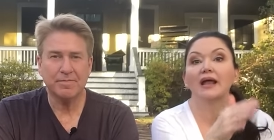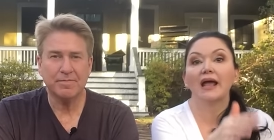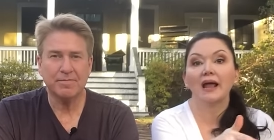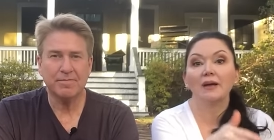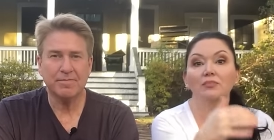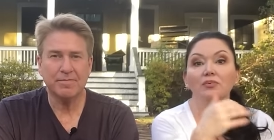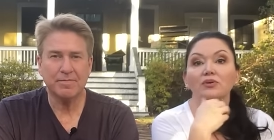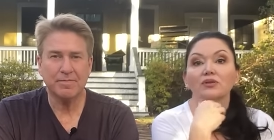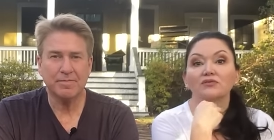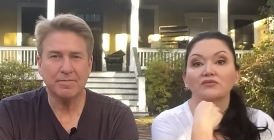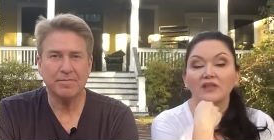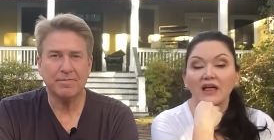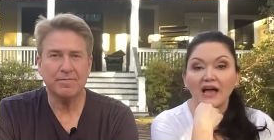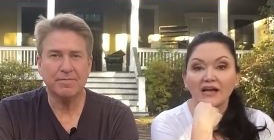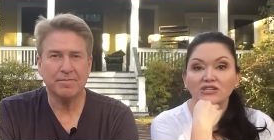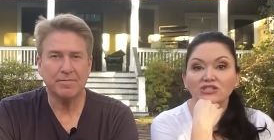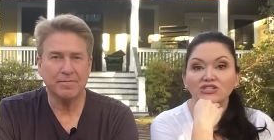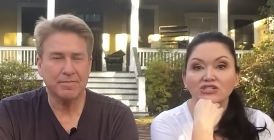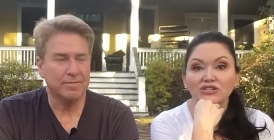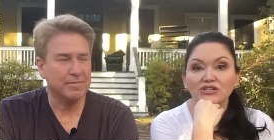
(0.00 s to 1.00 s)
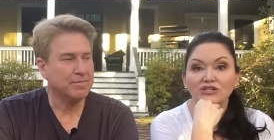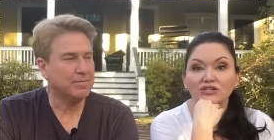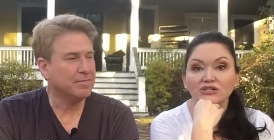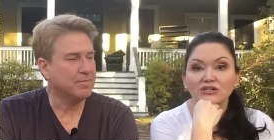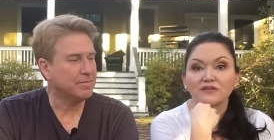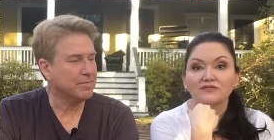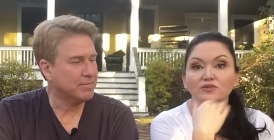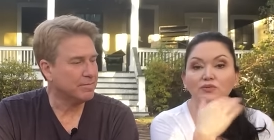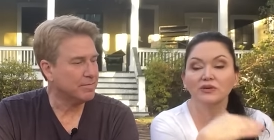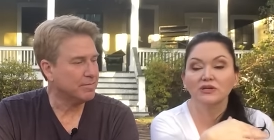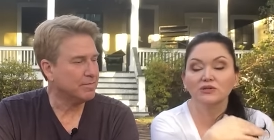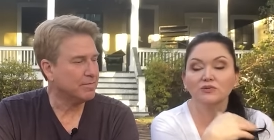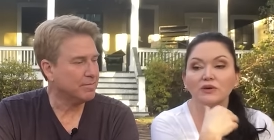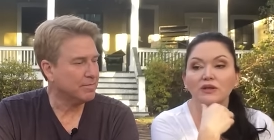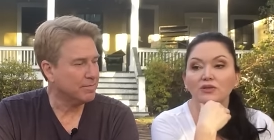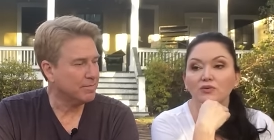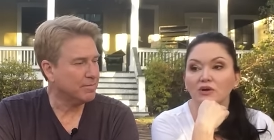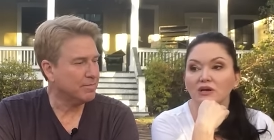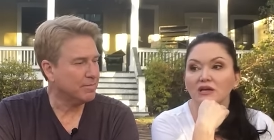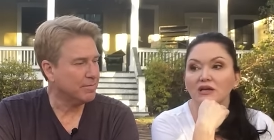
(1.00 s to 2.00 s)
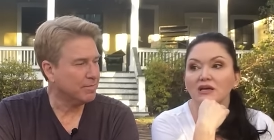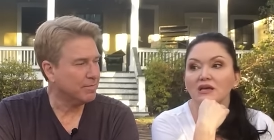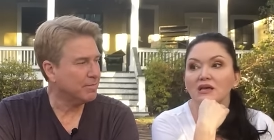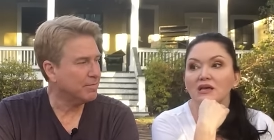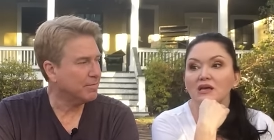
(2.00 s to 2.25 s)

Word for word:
Speaker 1: to April of last year of twenty twenty-three